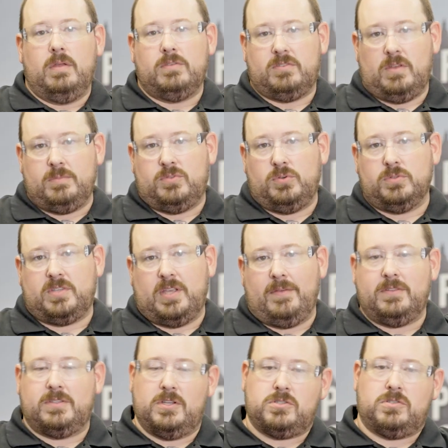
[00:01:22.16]
Some tools have
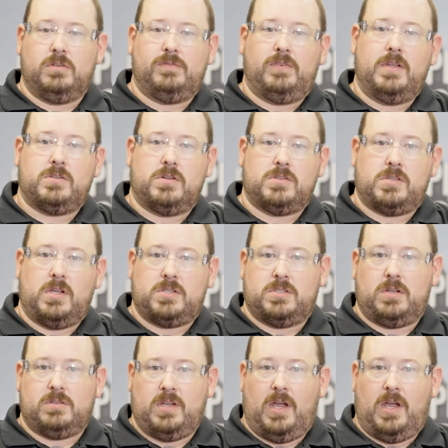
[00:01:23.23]
additional features, such as our